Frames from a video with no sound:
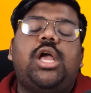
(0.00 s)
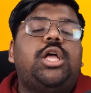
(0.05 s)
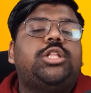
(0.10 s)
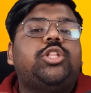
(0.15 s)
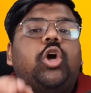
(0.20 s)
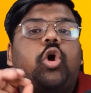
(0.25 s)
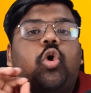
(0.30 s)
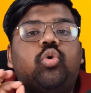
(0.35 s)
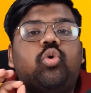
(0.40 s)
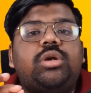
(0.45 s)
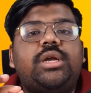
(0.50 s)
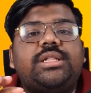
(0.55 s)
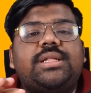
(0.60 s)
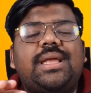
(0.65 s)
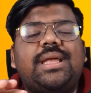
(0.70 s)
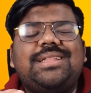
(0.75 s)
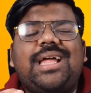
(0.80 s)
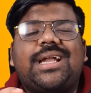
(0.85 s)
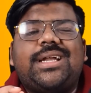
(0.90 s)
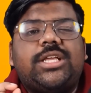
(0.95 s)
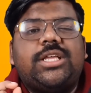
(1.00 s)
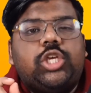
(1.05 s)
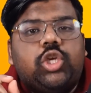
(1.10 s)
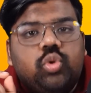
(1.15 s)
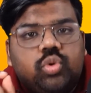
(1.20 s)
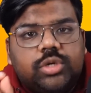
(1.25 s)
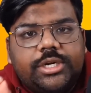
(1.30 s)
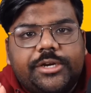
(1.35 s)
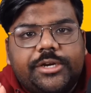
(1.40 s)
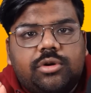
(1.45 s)
The only thing that
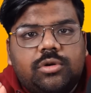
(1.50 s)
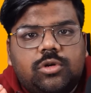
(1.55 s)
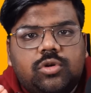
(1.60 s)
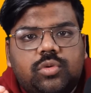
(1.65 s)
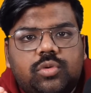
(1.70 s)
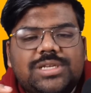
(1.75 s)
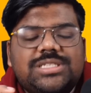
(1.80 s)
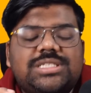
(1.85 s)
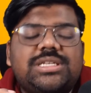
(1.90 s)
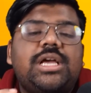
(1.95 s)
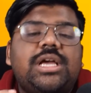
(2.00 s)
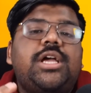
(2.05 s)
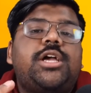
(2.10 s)
you to do is